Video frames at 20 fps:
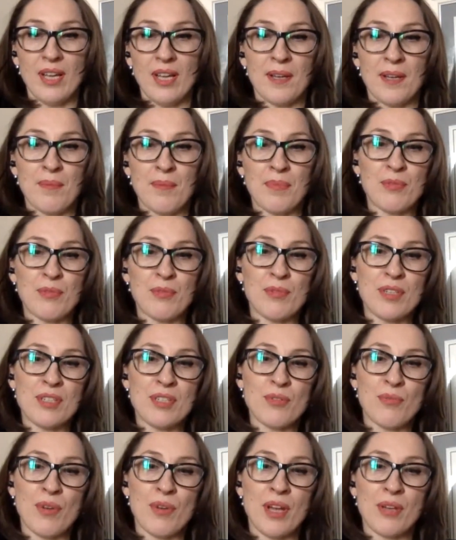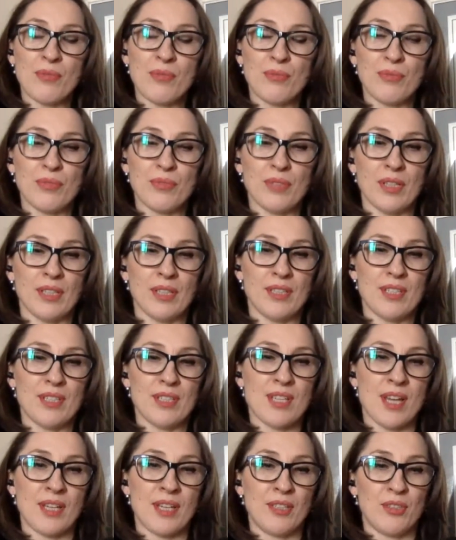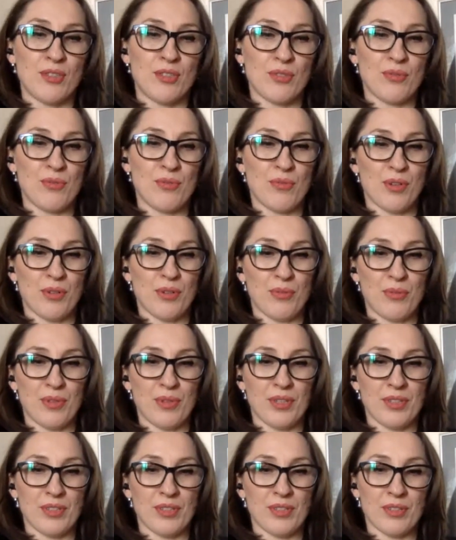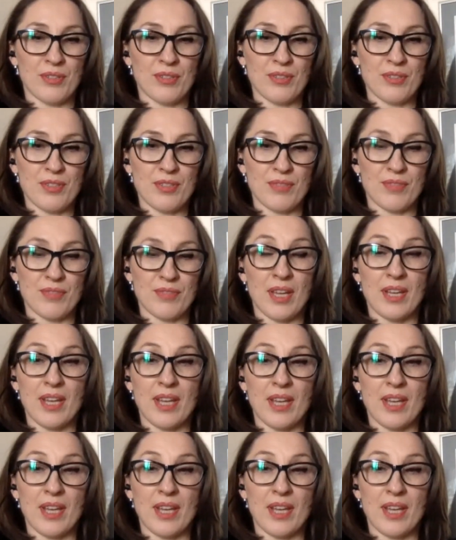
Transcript: And the reason why I decided to work with girls of that